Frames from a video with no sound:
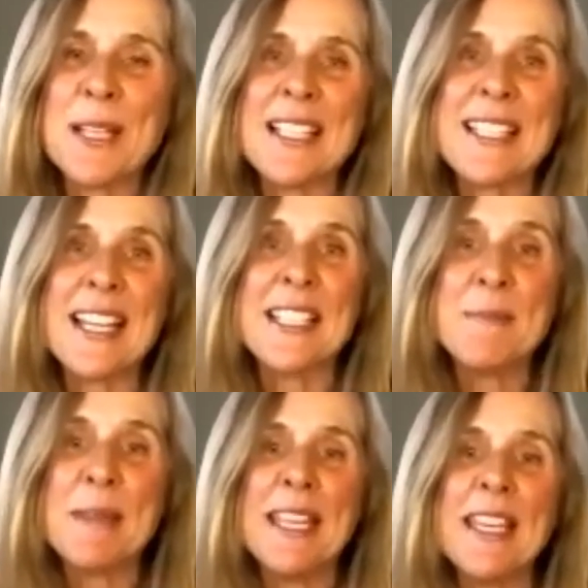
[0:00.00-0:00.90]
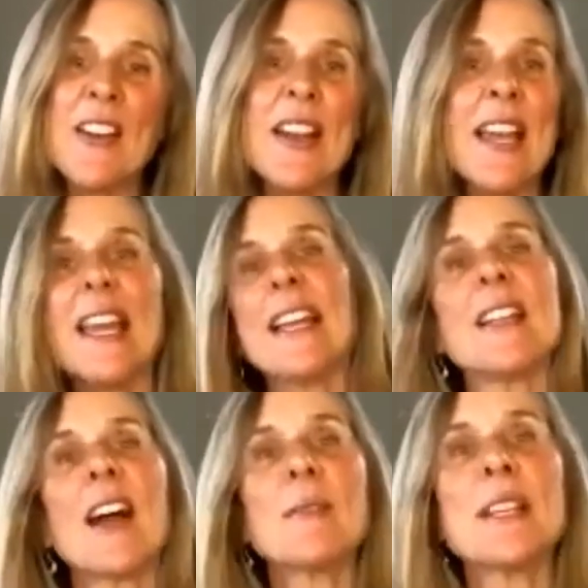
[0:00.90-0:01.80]
excited to be here,
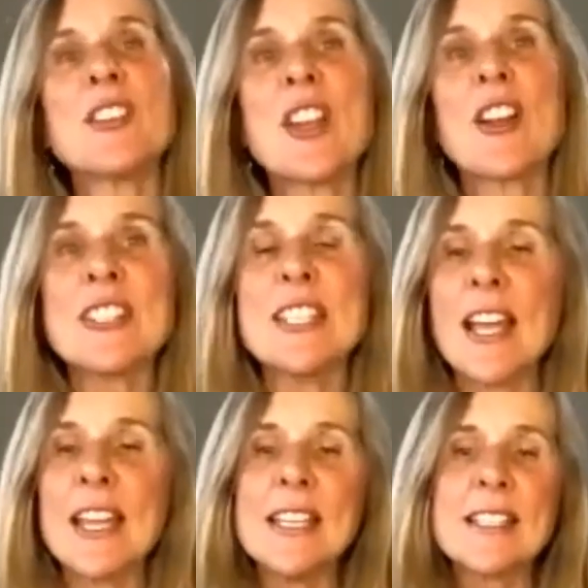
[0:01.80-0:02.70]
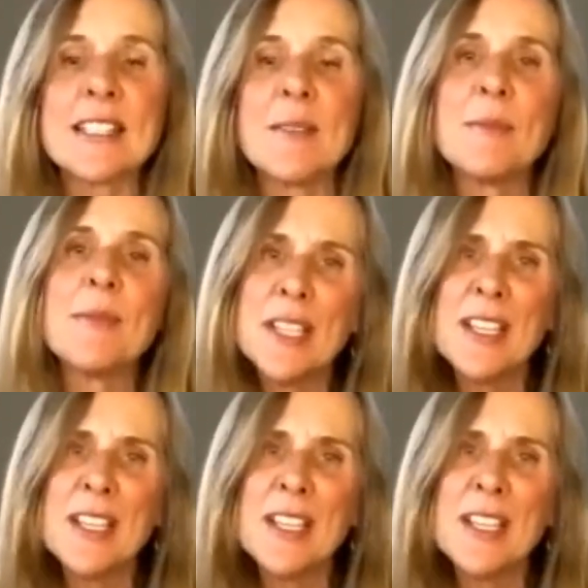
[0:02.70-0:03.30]
and I'm going to share tonight some,